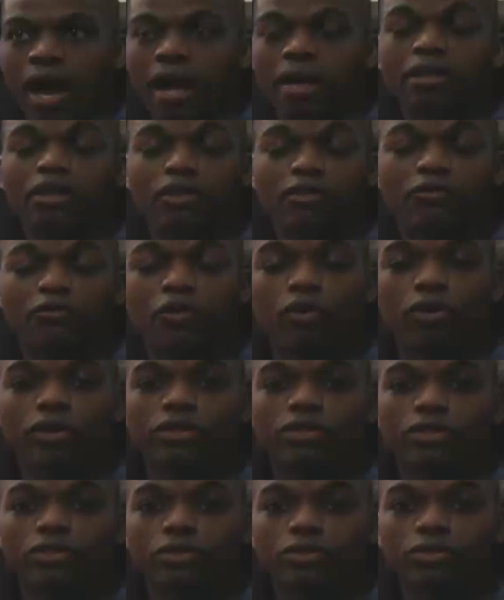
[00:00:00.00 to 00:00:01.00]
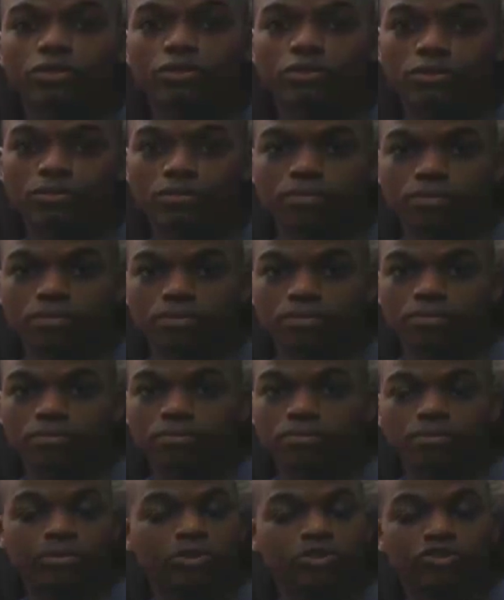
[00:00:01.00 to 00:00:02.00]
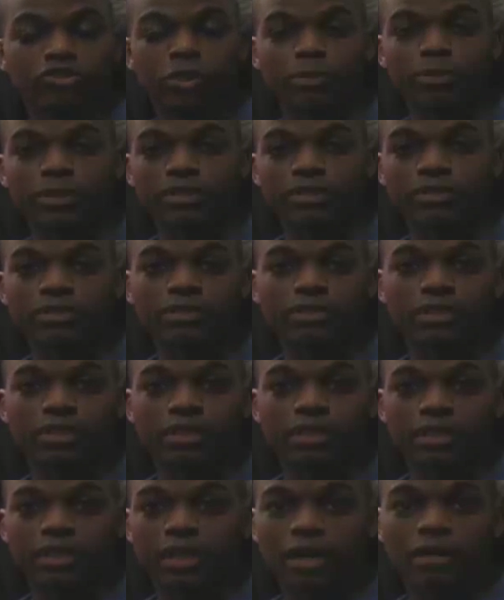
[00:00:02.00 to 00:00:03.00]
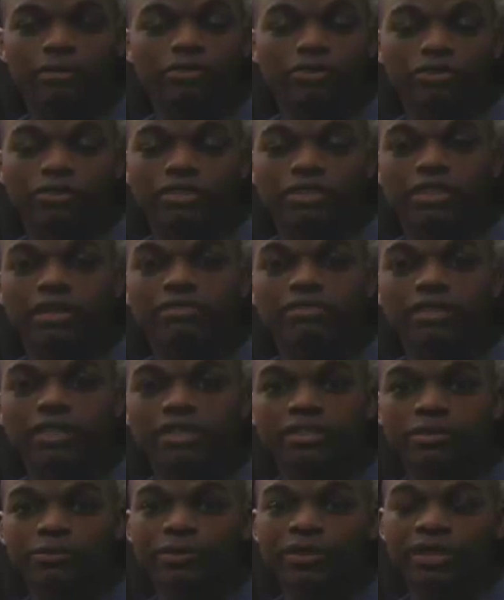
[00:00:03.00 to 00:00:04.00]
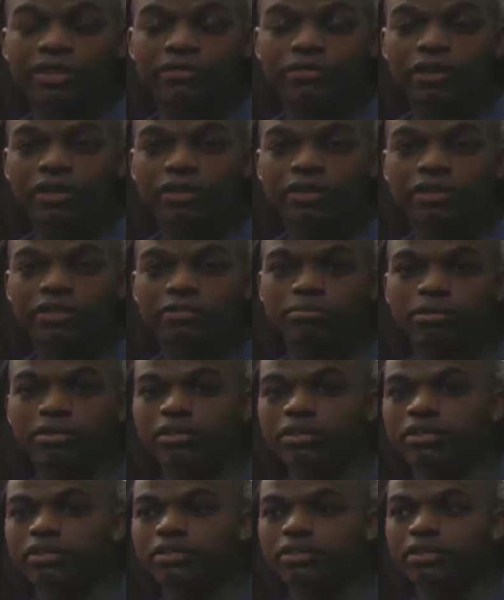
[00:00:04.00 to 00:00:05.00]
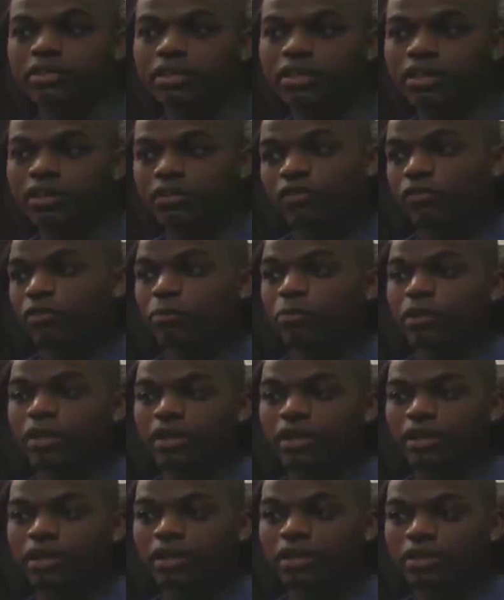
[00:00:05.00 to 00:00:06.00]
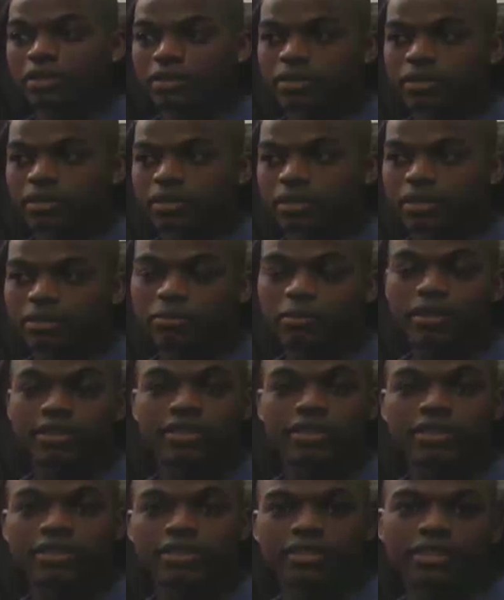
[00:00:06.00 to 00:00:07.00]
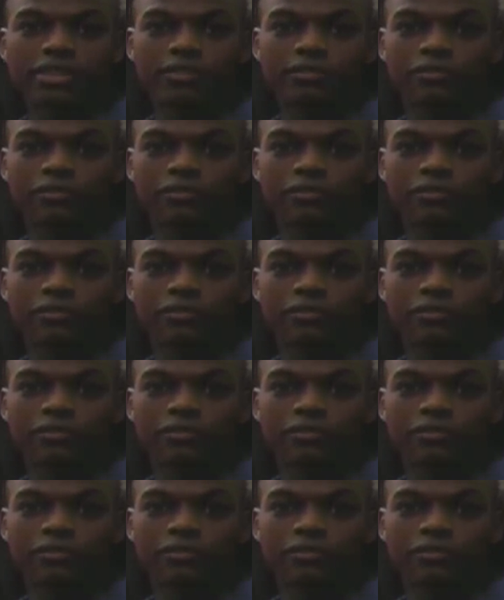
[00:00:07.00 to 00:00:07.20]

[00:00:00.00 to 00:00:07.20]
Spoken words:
I look forward to stripping. I would do it 7 days a week if I could, because for me, mentally, it's